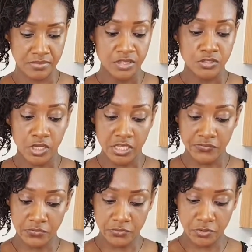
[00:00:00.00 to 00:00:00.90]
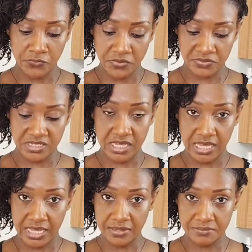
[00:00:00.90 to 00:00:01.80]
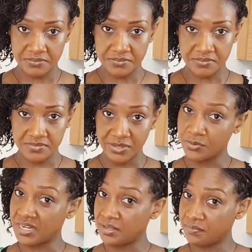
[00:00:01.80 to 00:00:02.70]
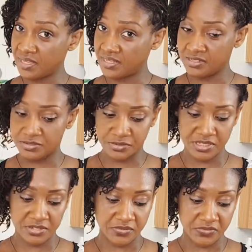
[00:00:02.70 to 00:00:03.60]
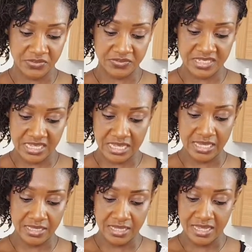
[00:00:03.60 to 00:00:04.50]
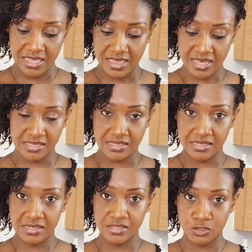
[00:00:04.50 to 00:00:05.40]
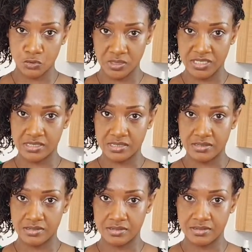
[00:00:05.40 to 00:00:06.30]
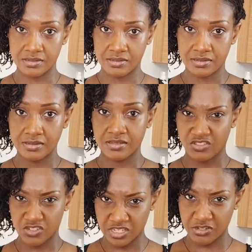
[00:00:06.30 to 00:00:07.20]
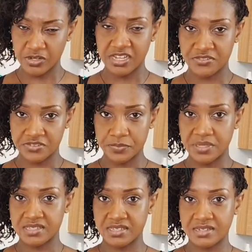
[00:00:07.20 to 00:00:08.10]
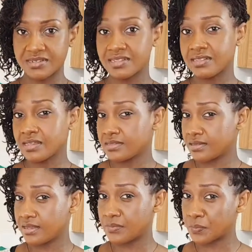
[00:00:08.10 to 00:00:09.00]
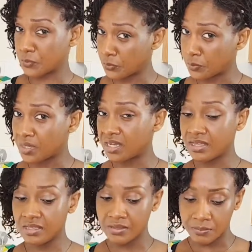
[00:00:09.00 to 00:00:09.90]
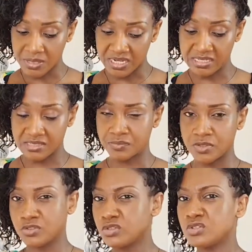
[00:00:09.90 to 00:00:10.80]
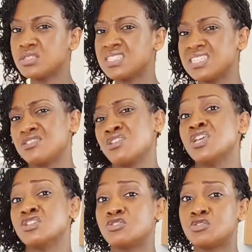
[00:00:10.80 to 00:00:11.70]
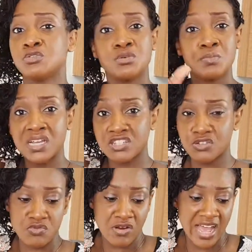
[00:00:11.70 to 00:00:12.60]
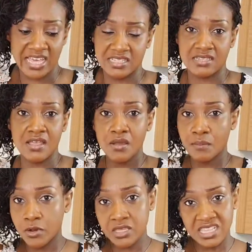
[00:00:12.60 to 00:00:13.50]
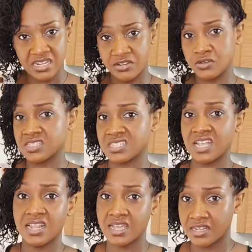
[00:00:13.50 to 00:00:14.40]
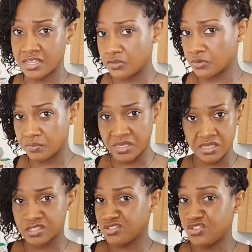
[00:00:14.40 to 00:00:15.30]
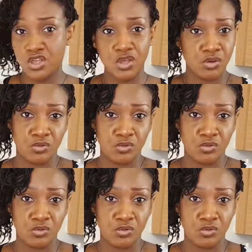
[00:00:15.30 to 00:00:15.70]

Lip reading: so if you've got 50 here, what I mainly do is 50 here, 30, 20 to get you 100%, and that's a proper balanced meal. So don't take too much rice, more than your salad and your meat. No,